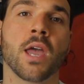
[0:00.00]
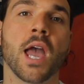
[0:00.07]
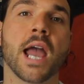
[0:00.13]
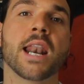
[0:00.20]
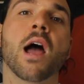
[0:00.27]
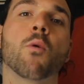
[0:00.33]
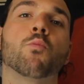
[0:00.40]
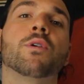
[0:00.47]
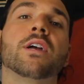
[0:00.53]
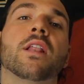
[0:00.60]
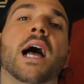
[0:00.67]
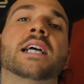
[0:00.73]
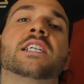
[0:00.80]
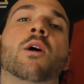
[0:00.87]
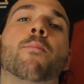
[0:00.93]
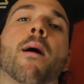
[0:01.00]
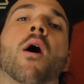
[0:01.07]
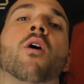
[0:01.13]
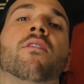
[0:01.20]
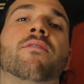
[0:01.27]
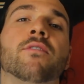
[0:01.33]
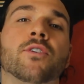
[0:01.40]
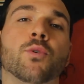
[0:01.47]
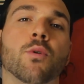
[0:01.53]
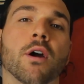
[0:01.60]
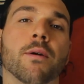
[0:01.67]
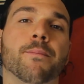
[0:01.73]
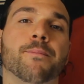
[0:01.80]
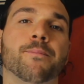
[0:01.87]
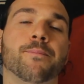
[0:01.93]
and not realize how powerful you
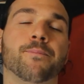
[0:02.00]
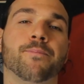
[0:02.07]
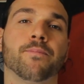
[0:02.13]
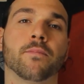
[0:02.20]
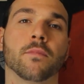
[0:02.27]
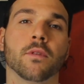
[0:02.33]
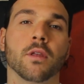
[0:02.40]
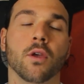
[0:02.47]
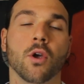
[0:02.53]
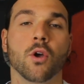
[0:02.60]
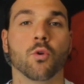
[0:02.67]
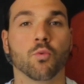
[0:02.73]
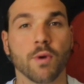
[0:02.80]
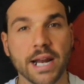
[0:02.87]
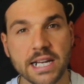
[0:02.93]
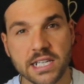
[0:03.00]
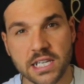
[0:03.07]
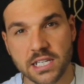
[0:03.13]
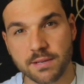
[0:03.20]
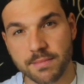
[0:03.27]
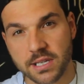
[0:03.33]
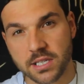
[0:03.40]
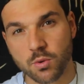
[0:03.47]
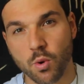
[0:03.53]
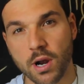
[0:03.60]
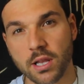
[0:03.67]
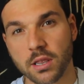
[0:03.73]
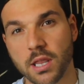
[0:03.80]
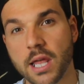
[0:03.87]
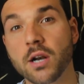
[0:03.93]
are. Racism is
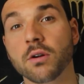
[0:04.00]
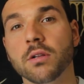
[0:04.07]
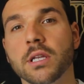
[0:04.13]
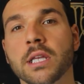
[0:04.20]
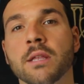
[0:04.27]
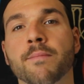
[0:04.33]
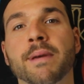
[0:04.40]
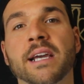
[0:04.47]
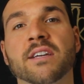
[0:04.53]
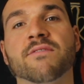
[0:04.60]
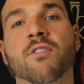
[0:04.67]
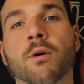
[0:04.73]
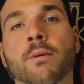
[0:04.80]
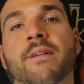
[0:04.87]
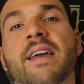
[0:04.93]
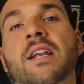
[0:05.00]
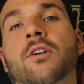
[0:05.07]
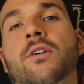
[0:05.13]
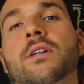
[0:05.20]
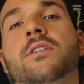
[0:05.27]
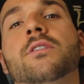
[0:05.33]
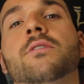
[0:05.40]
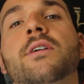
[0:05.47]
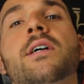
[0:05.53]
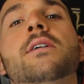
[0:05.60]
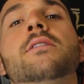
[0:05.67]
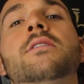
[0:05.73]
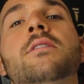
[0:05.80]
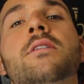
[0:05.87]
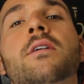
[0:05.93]
quite literally the biggest form of ignorance there
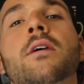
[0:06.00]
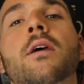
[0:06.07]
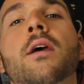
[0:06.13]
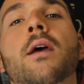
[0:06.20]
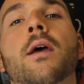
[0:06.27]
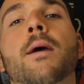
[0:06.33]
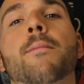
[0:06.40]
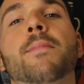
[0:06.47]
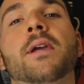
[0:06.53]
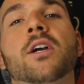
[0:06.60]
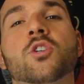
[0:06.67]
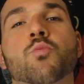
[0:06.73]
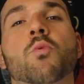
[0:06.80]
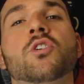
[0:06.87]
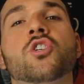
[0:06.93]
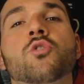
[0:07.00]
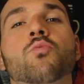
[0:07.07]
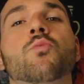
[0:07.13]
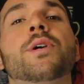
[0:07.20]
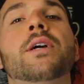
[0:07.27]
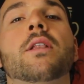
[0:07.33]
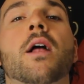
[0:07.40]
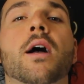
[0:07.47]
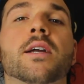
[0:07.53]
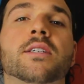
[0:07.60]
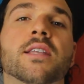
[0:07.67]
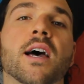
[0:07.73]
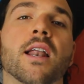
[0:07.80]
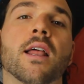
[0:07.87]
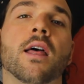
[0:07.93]
is, because once you realize
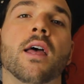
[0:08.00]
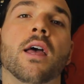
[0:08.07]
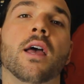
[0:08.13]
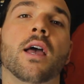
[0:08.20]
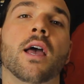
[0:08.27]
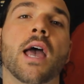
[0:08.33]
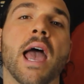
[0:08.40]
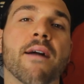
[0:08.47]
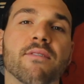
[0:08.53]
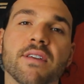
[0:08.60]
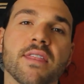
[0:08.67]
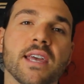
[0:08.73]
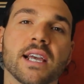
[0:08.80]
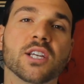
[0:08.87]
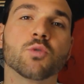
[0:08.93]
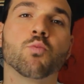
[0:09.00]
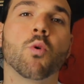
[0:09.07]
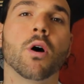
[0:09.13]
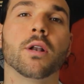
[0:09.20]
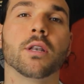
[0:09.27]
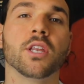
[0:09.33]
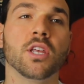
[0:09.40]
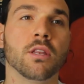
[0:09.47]
that everything is one,